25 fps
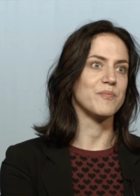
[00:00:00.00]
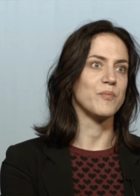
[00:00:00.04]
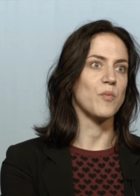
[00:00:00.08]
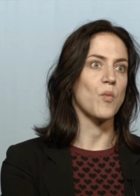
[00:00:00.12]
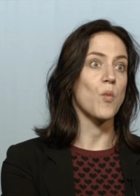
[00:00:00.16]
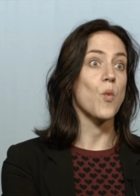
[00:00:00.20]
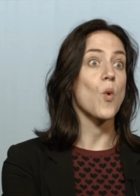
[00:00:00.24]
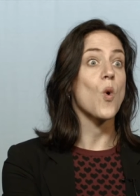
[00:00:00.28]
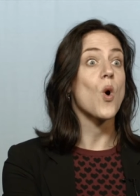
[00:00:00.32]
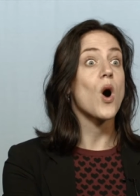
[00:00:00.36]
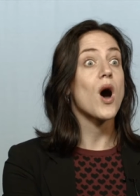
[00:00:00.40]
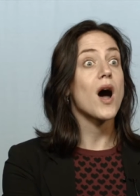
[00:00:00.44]

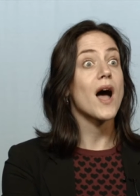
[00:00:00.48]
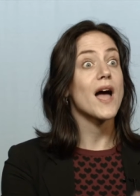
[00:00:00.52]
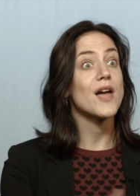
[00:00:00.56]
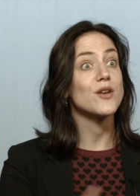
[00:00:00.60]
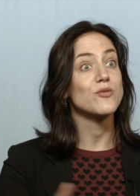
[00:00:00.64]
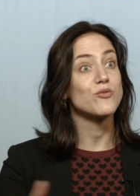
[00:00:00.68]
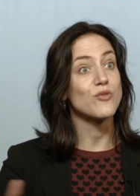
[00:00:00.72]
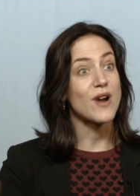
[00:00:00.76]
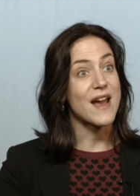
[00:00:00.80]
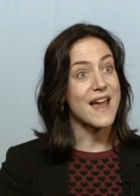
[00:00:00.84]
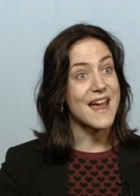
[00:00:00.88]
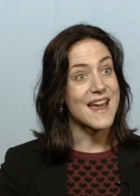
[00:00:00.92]

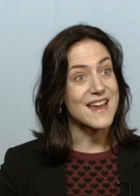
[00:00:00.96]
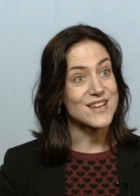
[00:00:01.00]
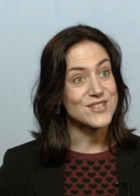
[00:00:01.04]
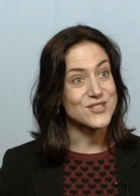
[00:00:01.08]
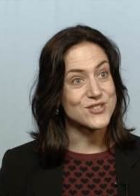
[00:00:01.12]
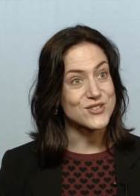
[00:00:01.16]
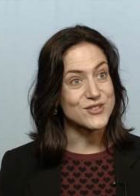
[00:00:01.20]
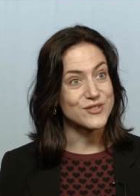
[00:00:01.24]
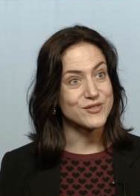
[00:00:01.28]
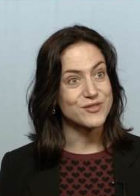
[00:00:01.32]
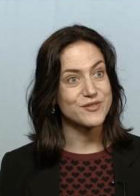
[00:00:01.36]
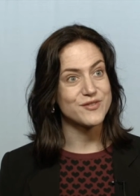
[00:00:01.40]
wide
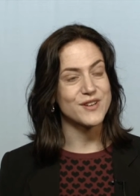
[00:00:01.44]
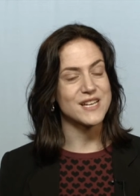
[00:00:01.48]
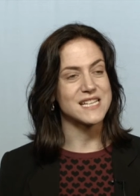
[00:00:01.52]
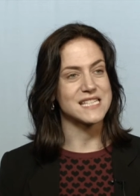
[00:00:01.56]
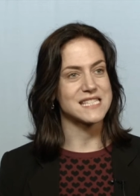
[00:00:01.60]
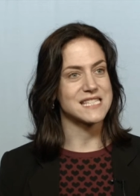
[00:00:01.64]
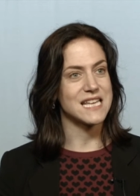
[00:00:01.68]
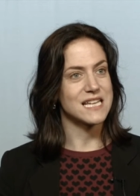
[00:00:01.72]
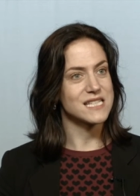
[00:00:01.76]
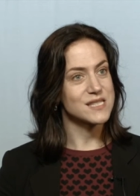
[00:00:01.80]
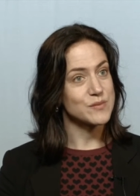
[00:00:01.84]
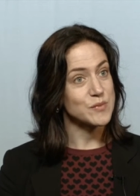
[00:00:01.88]
range of
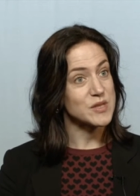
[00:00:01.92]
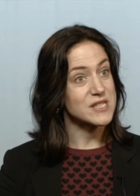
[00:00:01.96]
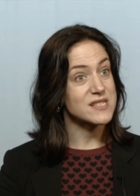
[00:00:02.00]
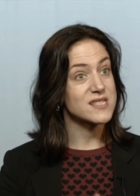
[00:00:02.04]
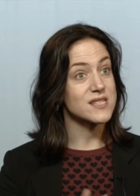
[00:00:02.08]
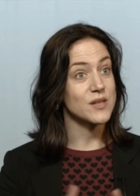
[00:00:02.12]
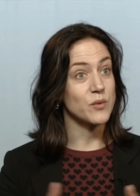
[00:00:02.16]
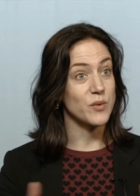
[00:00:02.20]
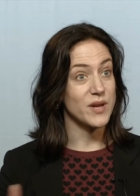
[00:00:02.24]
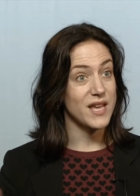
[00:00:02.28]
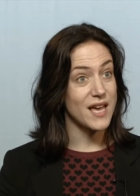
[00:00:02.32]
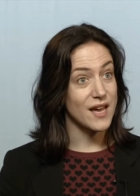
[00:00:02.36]
assessments
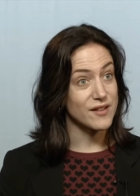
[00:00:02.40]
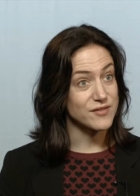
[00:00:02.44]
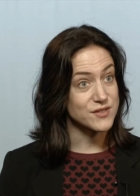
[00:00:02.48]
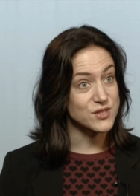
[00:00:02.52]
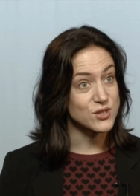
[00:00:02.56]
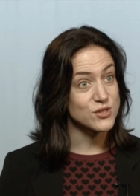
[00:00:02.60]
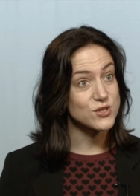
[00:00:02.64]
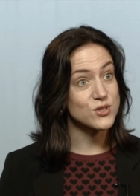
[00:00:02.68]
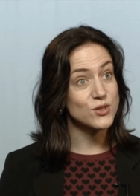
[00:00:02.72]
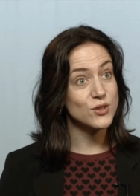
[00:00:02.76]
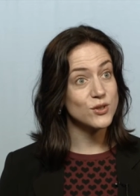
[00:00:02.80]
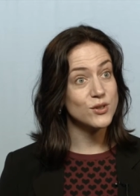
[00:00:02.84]
that we have
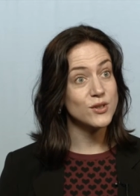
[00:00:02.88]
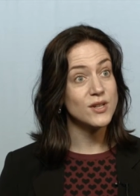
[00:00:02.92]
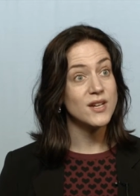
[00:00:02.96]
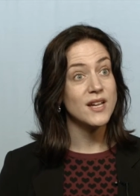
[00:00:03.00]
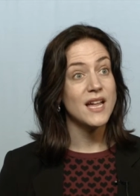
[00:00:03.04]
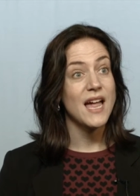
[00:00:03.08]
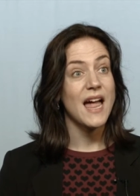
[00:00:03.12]
to do